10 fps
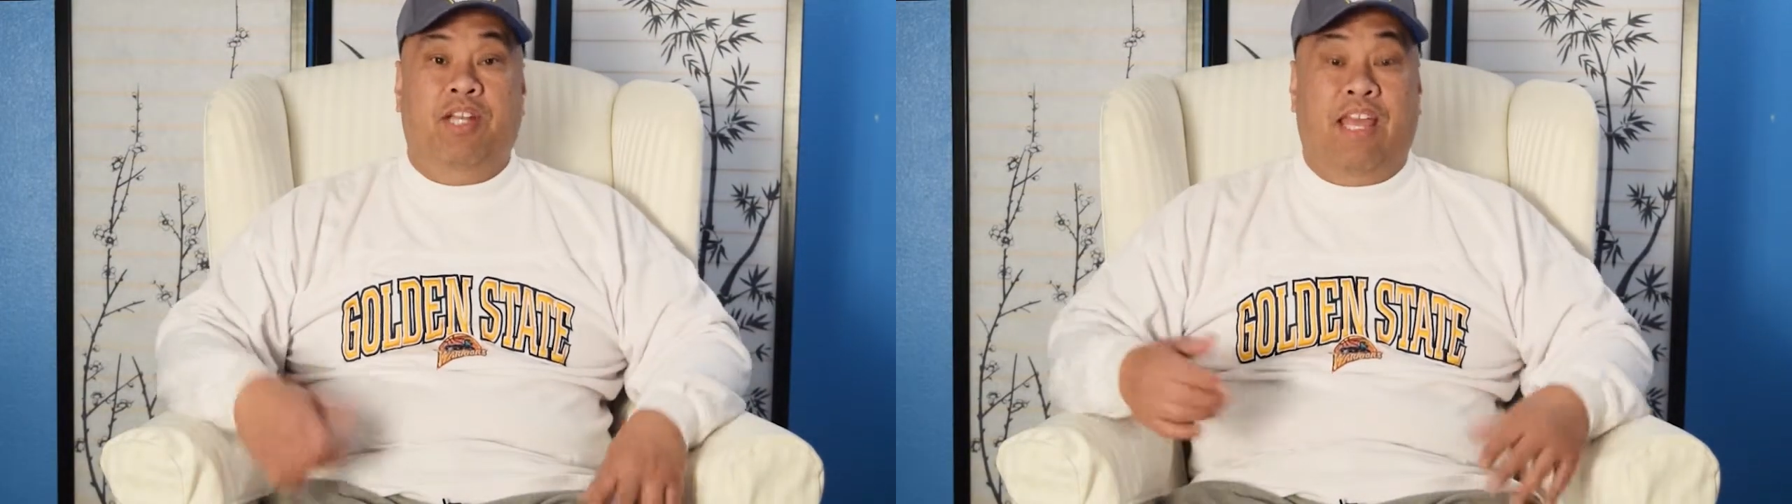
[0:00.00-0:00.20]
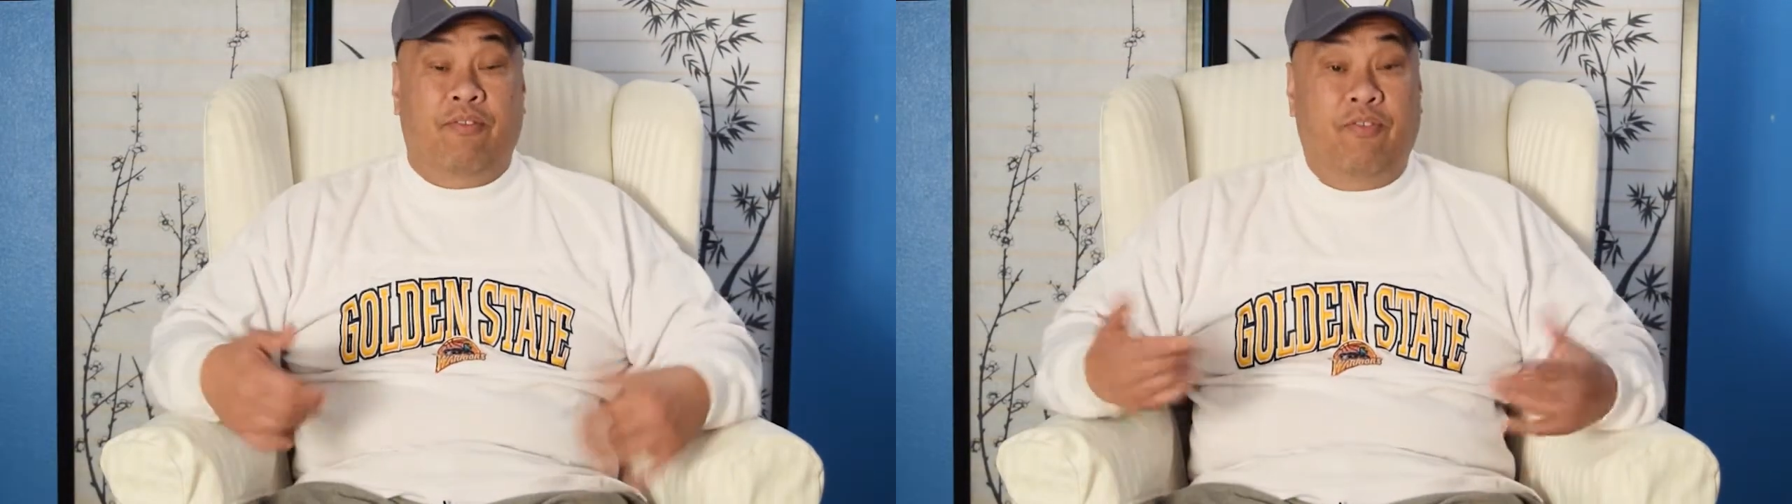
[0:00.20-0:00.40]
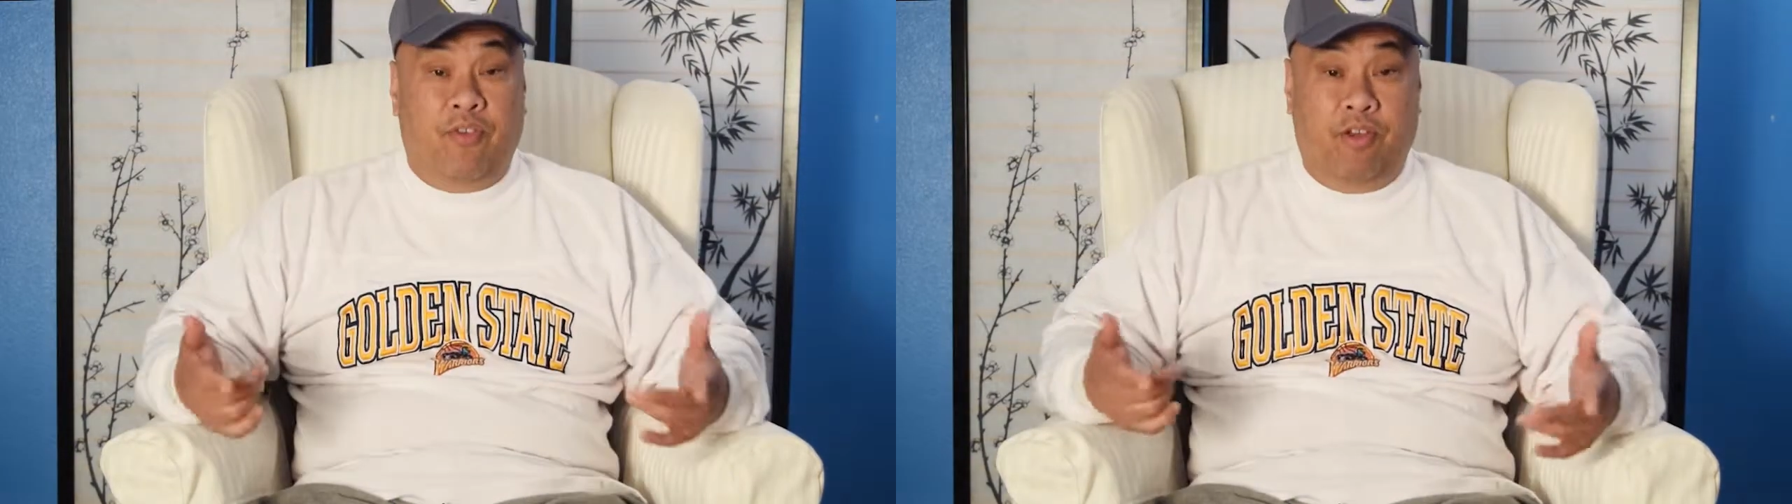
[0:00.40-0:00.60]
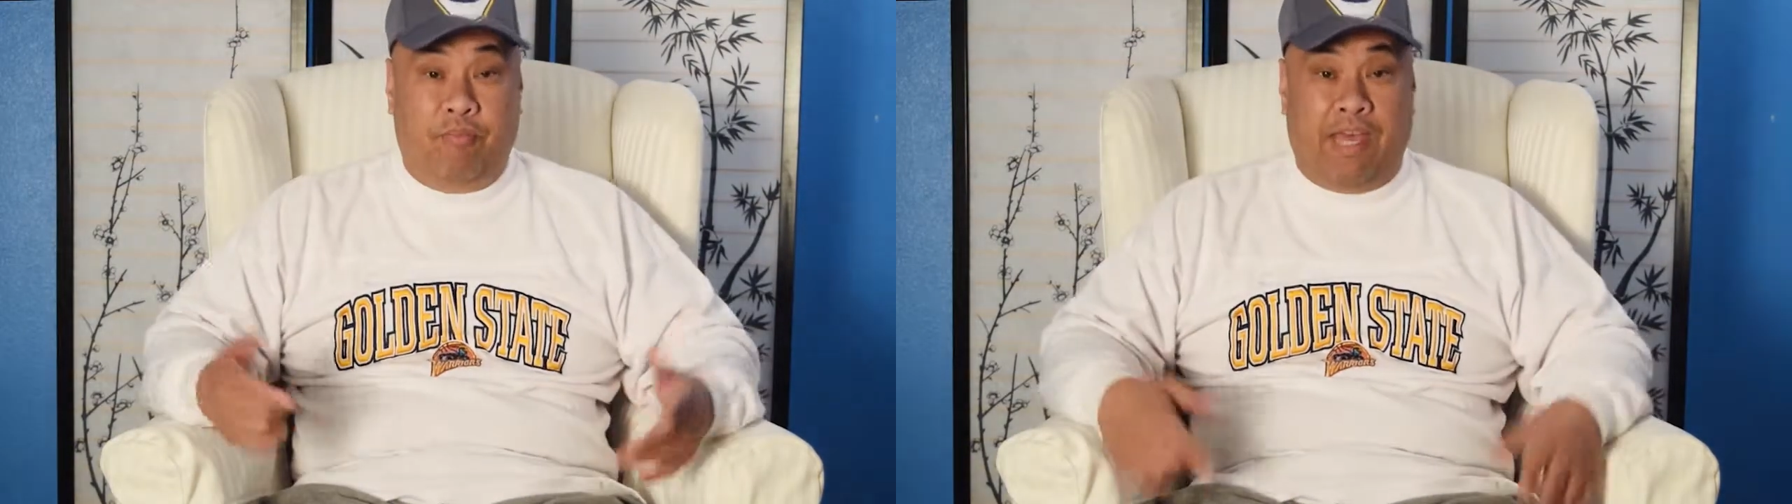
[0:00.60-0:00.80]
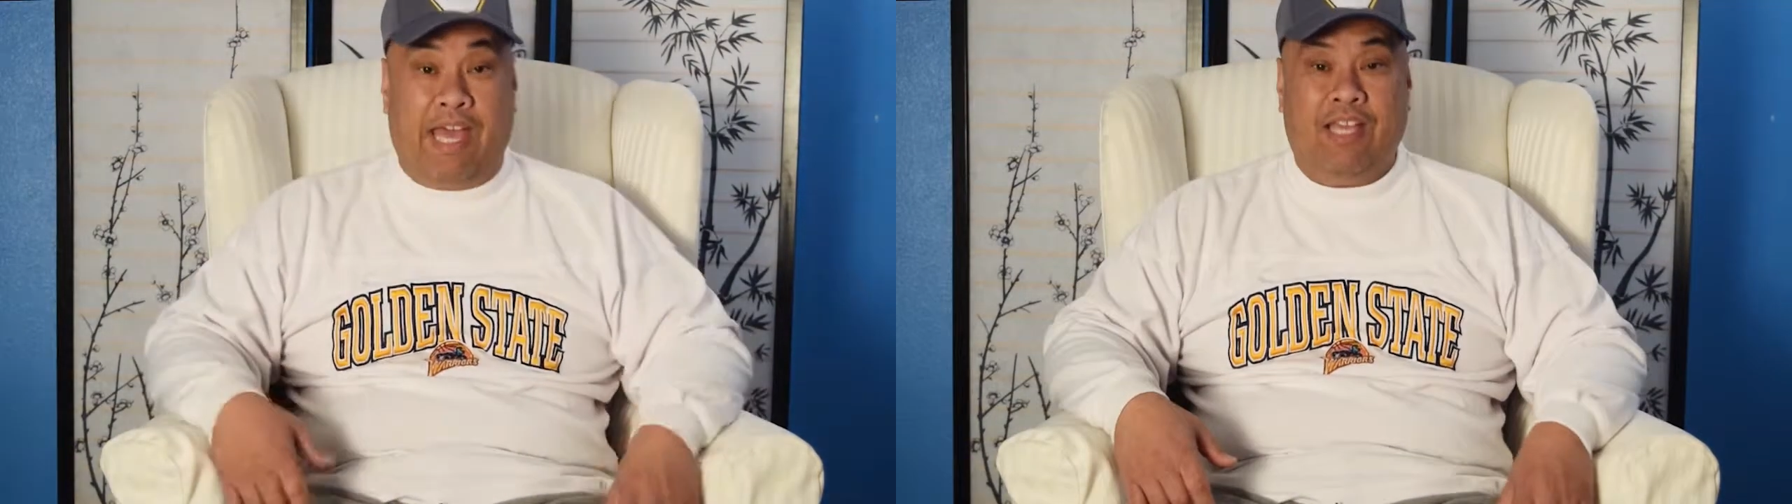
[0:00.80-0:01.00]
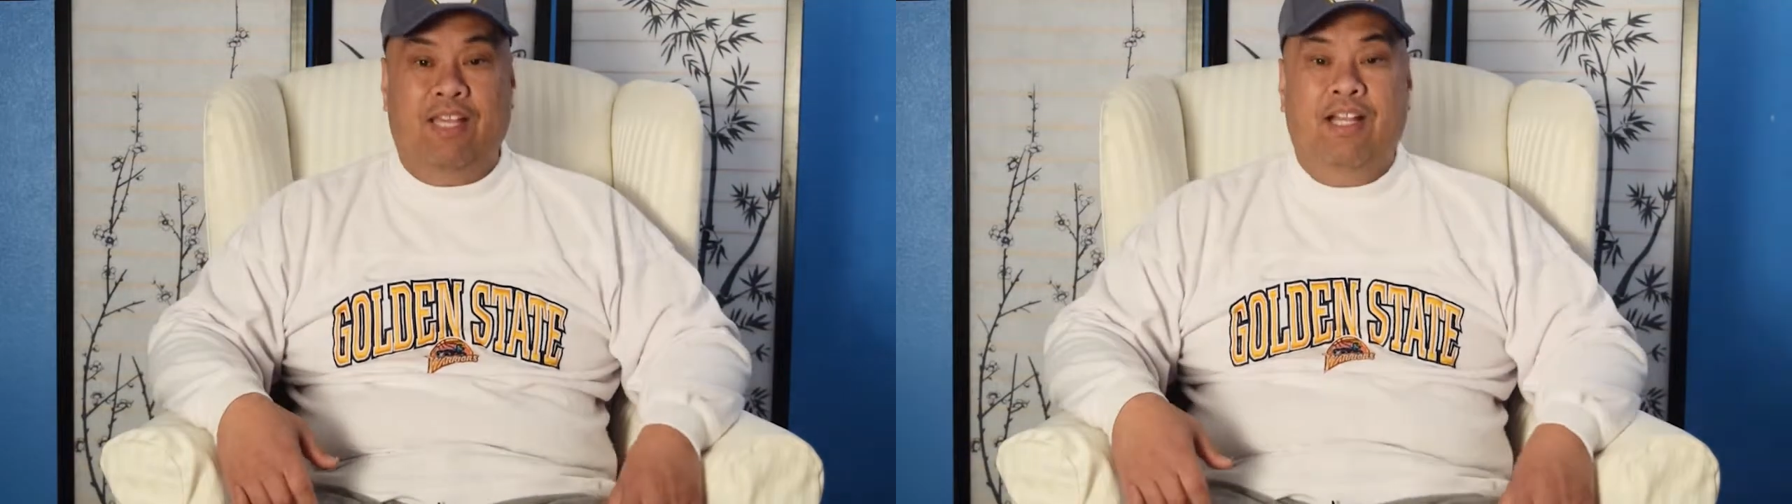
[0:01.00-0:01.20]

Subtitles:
and feedback,